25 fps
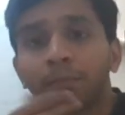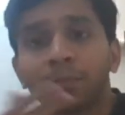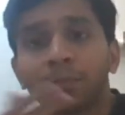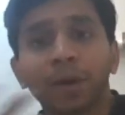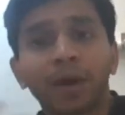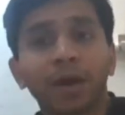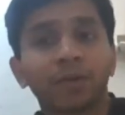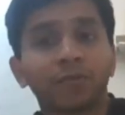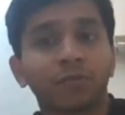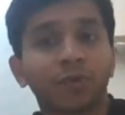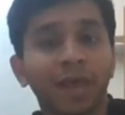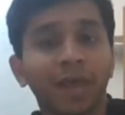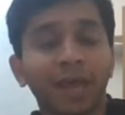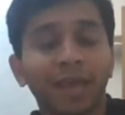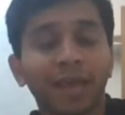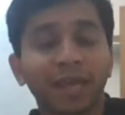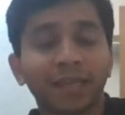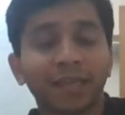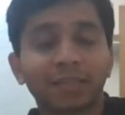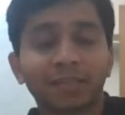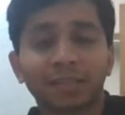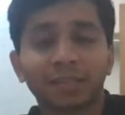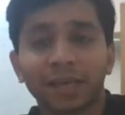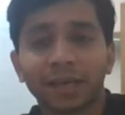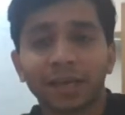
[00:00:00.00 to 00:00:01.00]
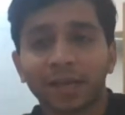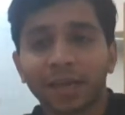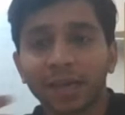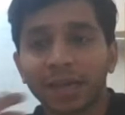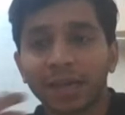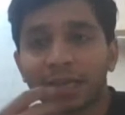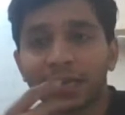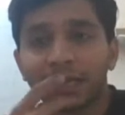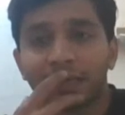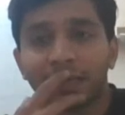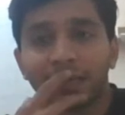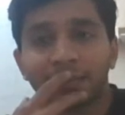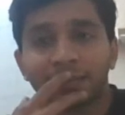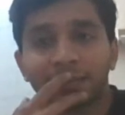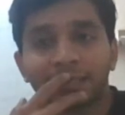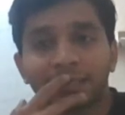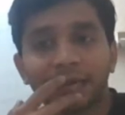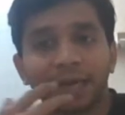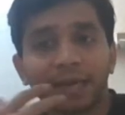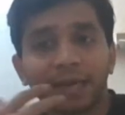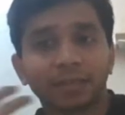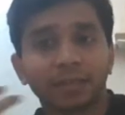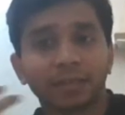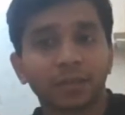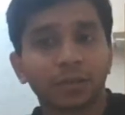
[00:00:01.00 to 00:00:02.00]
But what I can say again is
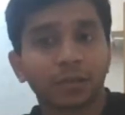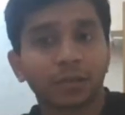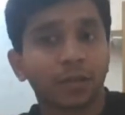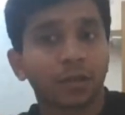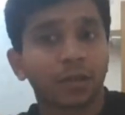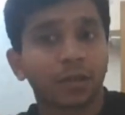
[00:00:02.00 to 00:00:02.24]
that